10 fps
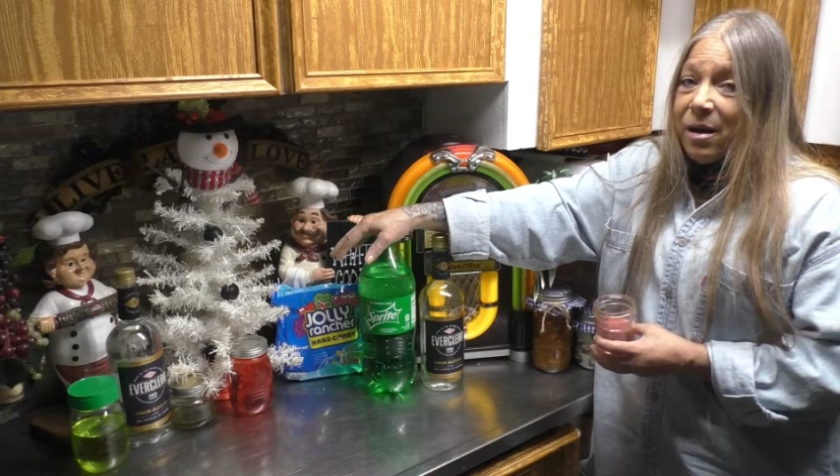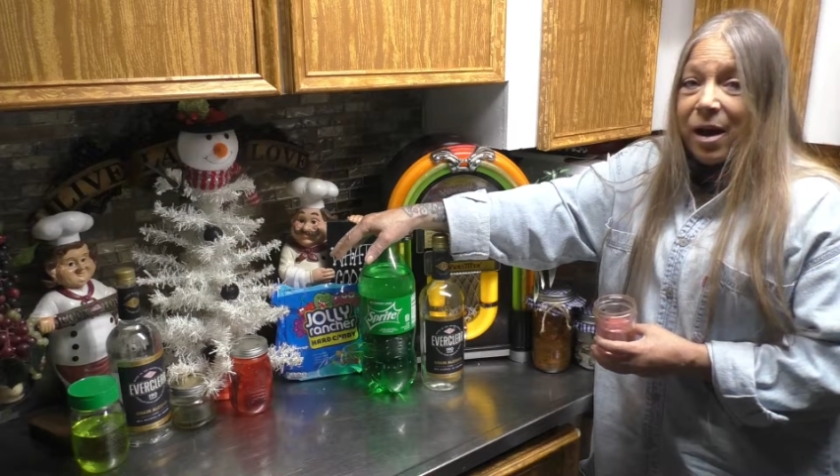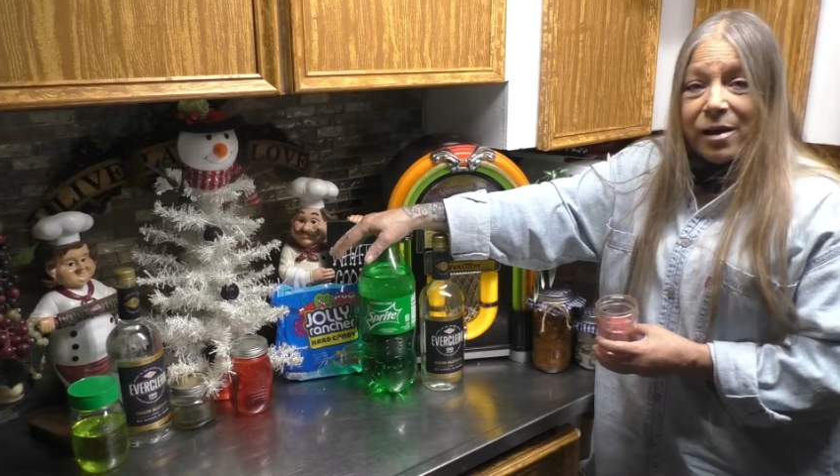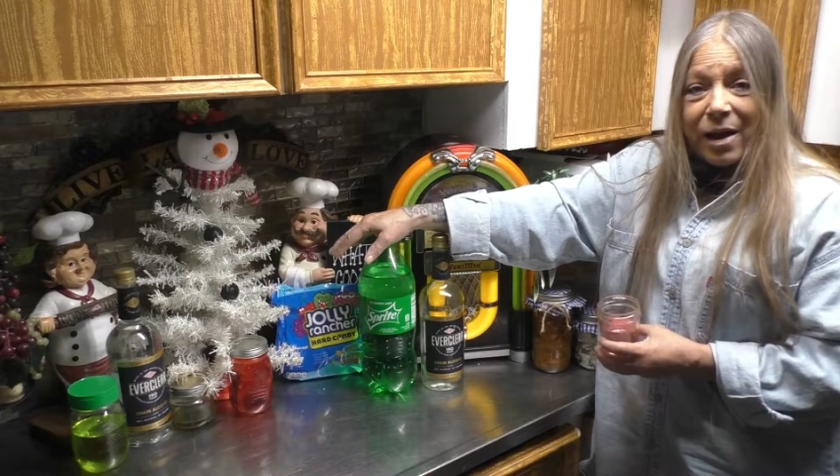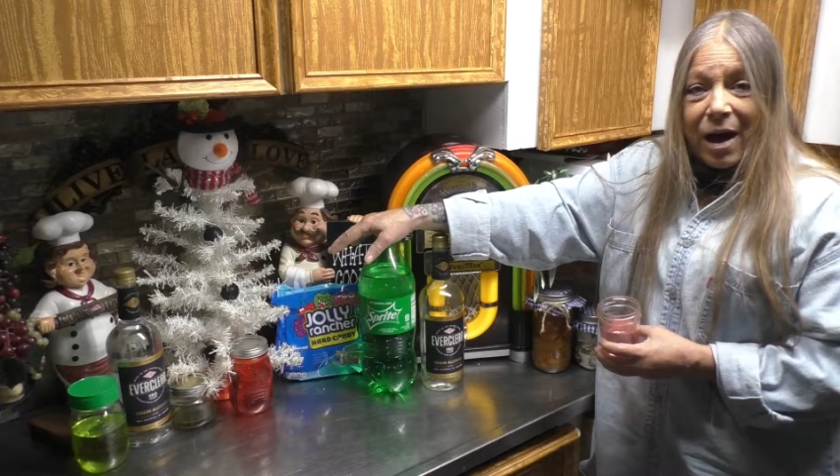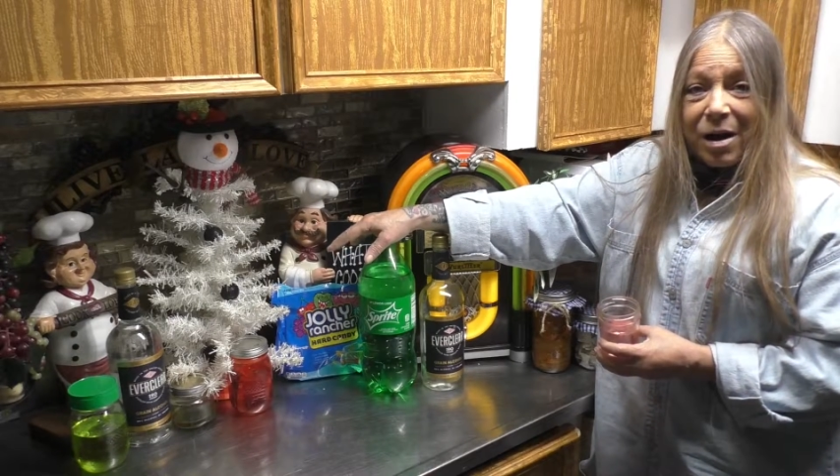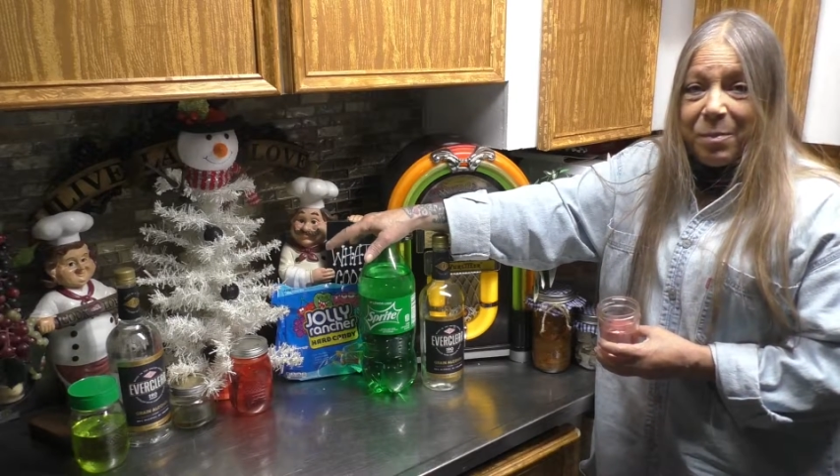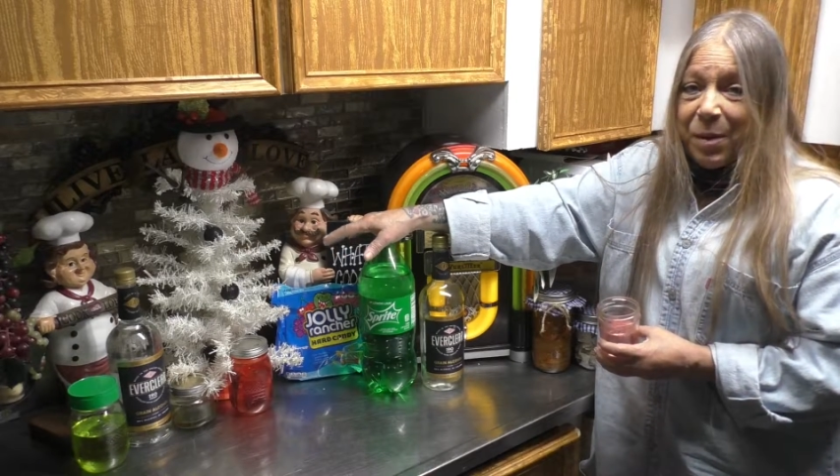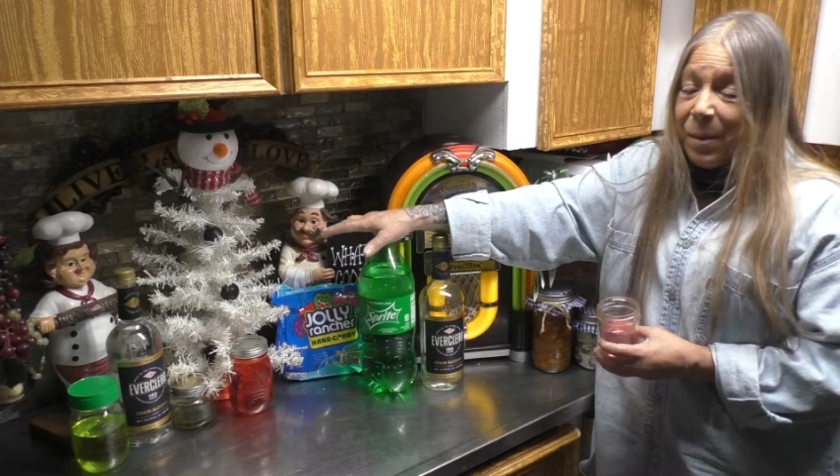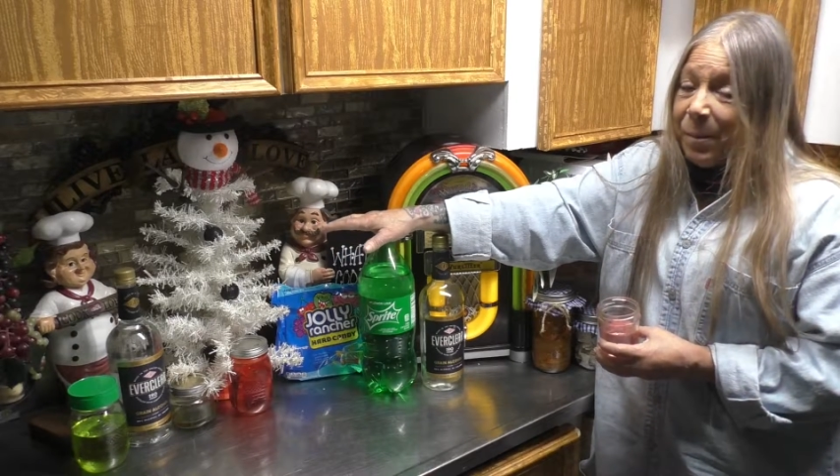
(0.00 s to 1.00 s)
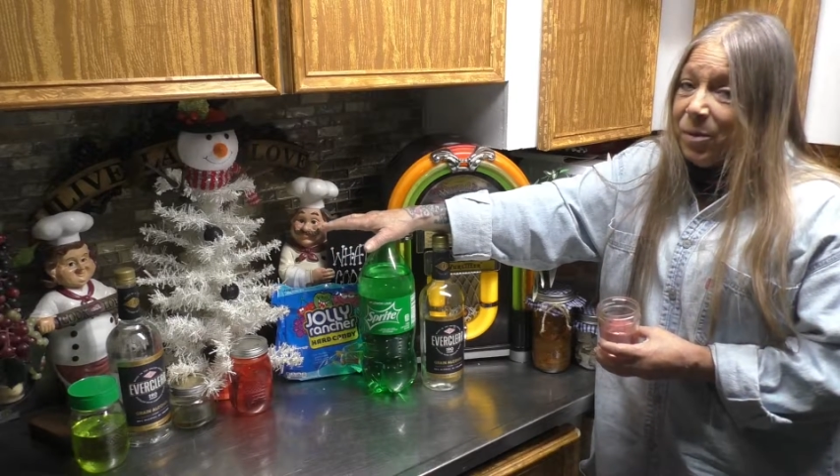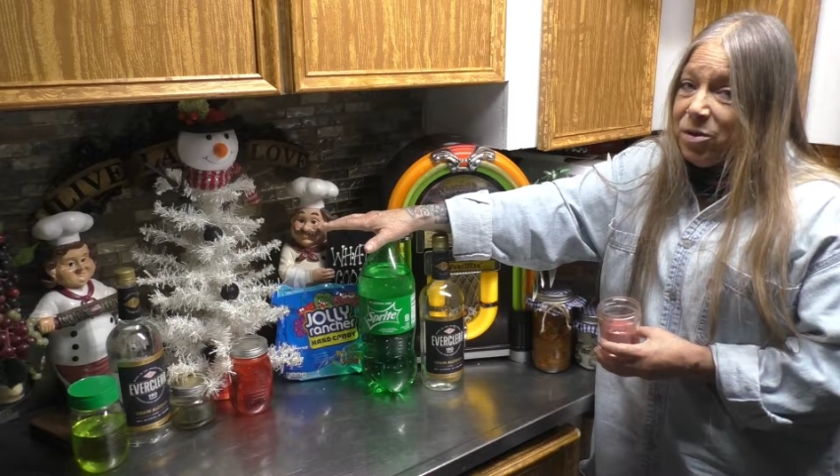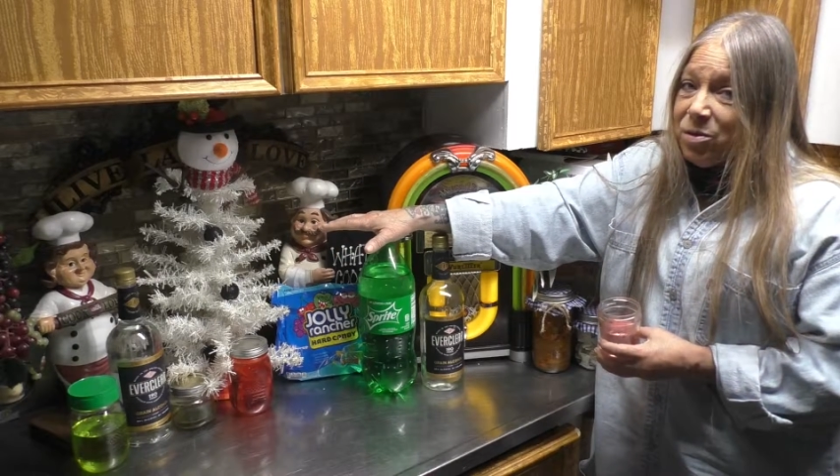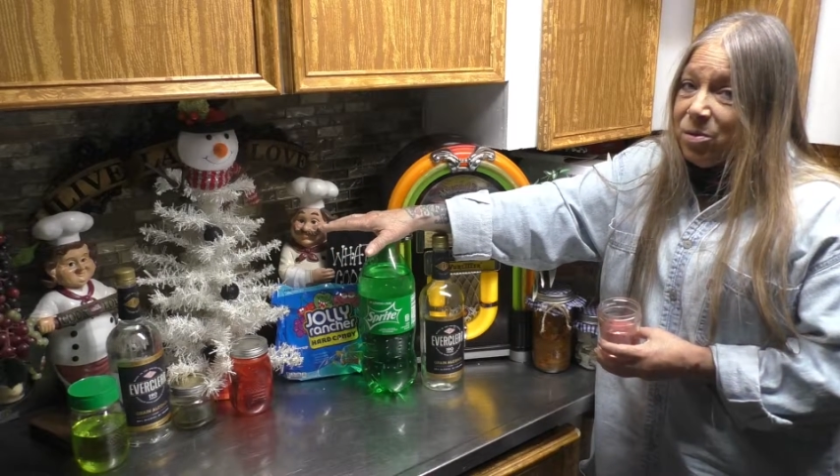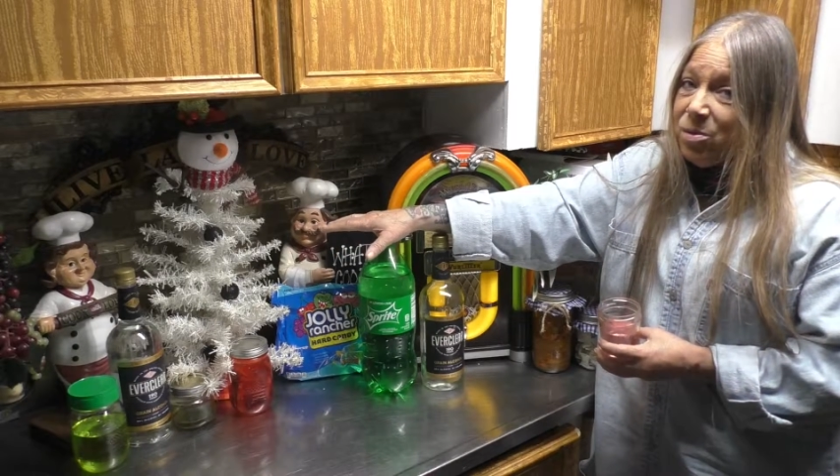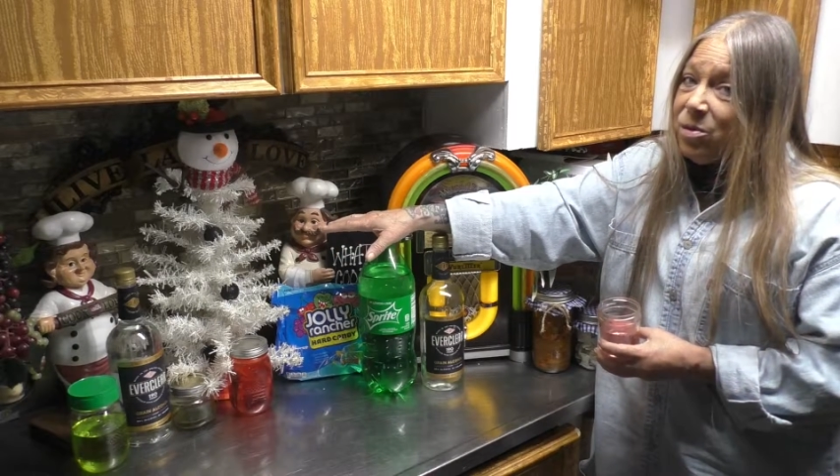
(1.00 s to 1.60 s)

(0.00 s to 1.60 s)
A lot of people do.